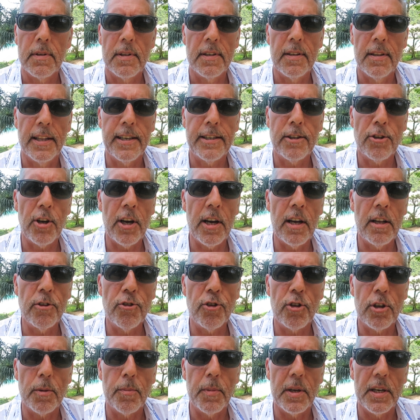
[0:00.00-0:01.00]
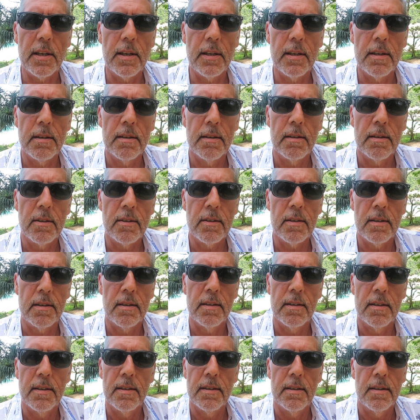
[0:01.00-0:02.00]
Like challenging me.
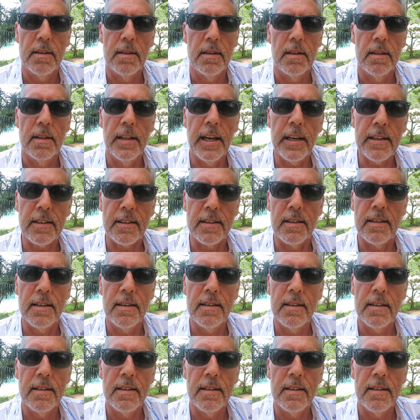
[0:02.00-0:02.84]
Lesson?